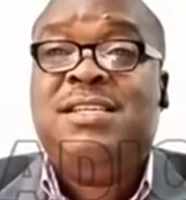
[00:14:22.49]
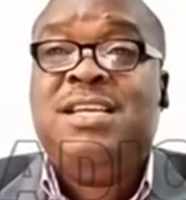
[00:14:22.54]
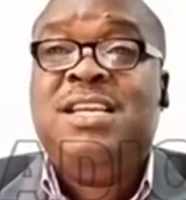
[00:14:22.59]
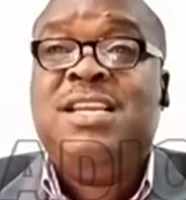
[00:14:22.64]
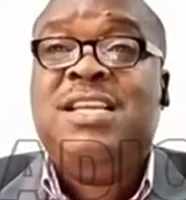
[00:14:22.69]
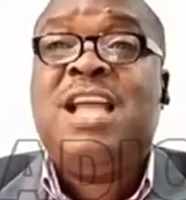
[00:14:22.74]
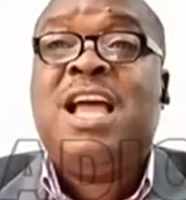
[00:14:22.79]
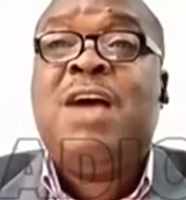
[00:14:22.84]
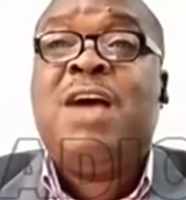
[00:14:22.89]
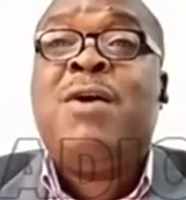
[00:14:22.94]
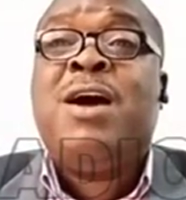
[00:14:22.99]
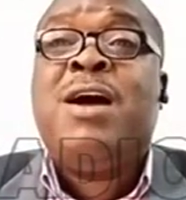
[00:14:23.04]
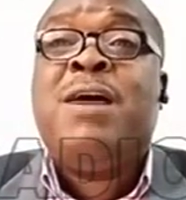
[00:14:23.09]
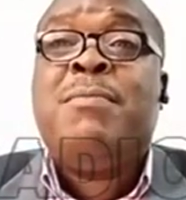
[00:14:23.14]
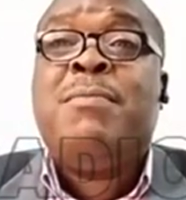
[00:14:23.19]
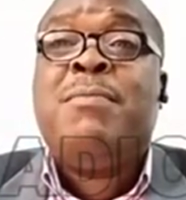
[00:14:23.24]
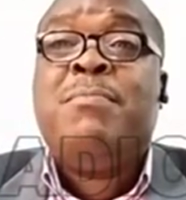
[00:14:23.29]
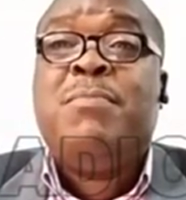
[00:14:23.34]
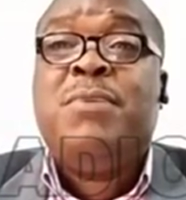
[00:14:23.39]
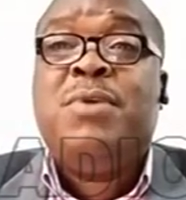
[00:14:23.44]
in
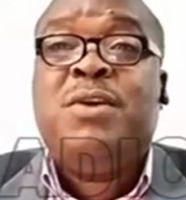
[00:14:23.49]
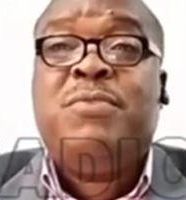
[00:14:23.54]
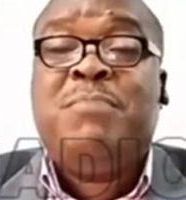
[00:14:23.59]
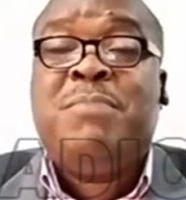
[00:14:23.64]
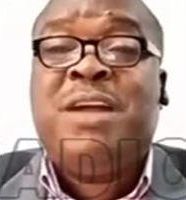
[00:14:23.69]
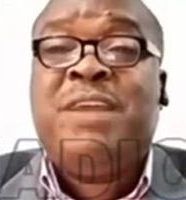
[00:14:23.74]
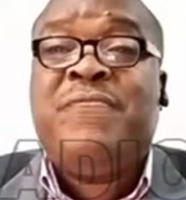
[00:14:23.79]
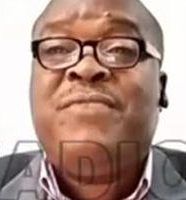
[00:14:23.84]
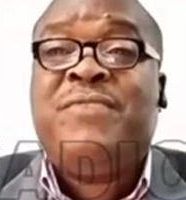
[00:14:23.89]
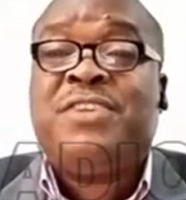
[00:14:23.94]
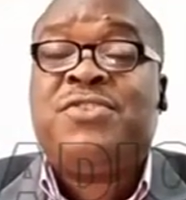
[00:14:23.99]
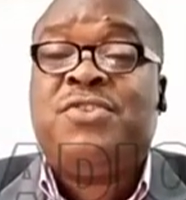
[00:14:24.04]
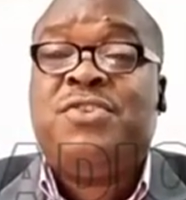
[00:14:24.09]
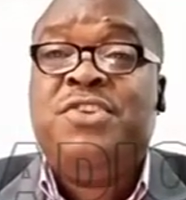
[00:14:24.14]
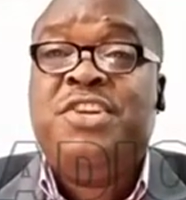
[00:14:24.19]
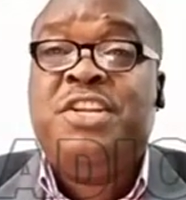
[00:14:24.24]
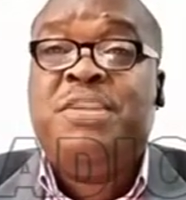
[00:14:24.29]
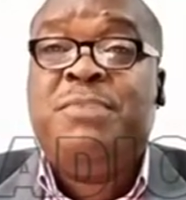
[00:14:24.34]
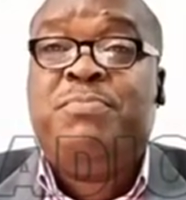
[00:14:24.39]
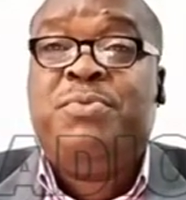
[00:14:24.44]
our
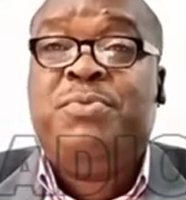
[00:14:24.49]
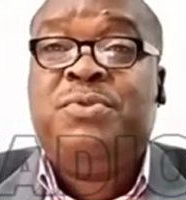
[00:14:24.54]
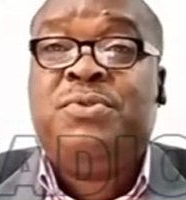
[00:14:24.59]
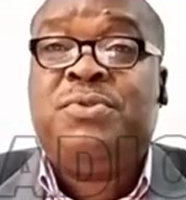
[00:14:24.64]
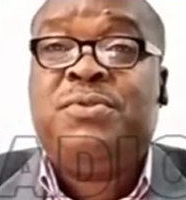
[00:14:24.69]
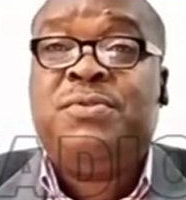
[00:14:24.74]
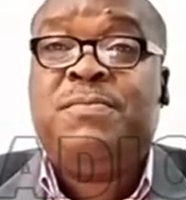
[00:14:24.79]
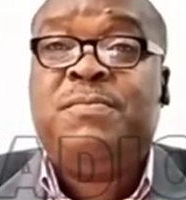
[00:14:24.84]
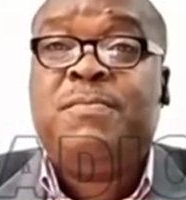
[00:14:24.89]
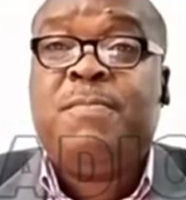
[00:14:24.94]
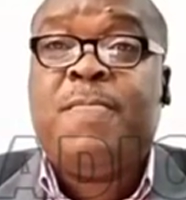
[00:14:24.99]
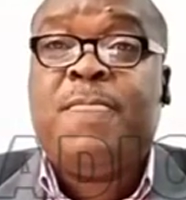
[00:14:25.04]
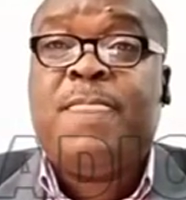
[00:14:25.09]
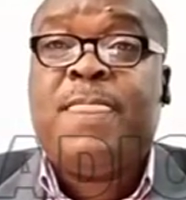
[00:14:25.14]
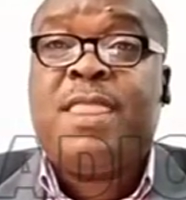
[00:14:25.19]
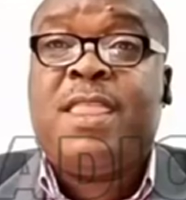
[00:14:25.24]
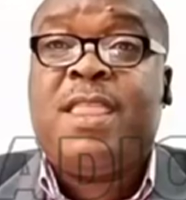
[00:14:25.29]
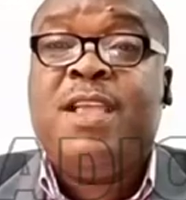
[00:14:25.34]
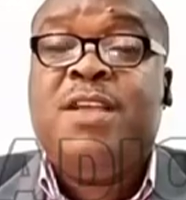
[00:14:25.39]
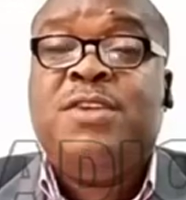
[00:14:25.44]
manufacturing inputs,
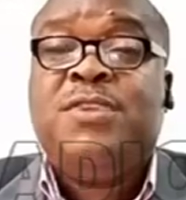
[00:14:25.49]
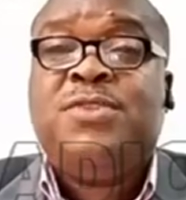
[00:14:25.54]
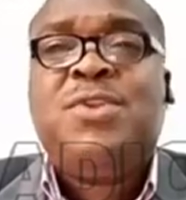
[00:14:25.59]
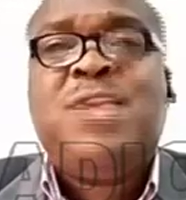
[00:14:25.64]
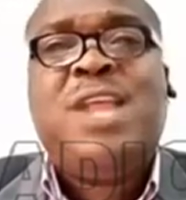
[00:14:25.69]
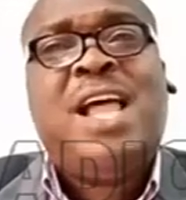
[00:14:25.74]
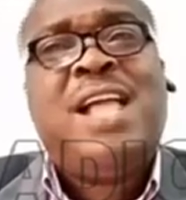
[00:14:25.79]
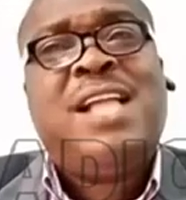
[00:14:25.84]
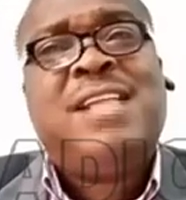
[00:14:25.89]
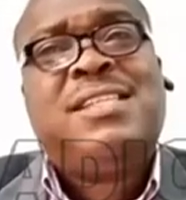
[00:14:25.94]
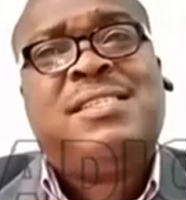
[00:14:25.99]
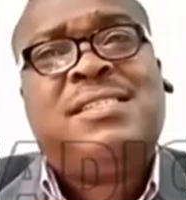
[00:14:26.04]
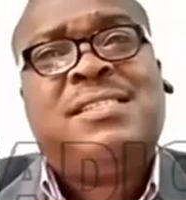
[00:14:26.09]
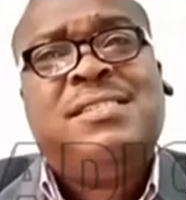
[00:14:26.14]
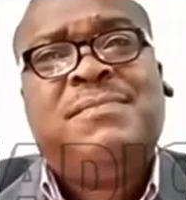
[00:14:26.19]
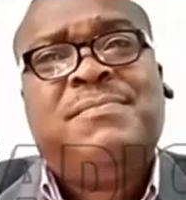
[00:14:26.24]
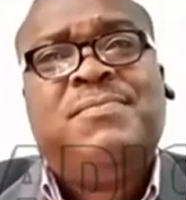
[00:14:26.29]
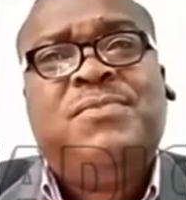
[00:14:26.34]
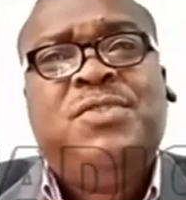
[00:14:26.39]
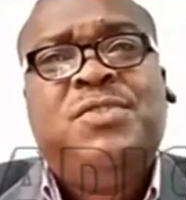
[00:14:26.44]
so that
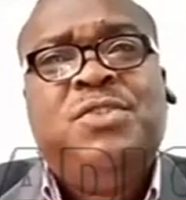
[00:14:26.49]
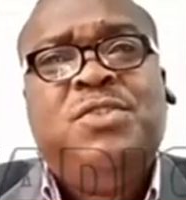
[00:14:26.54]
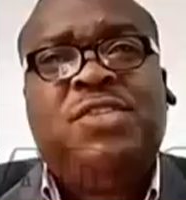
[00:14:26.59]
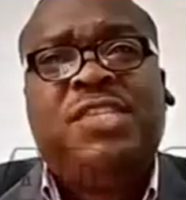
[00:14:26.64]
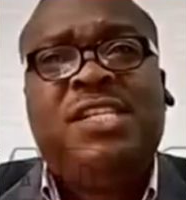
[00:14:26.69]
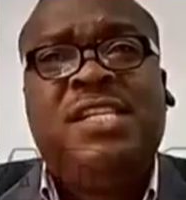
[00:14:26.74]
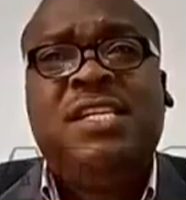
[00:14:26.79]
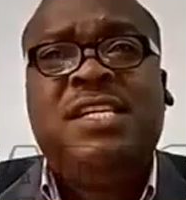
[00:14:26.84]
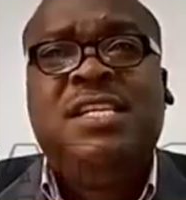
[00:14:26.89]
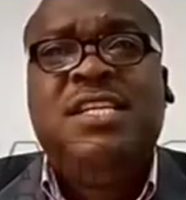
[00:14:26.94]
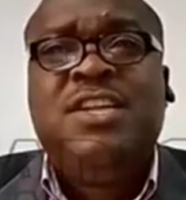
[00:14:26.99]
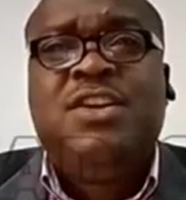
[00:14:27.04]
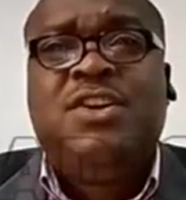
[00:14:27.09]
you see the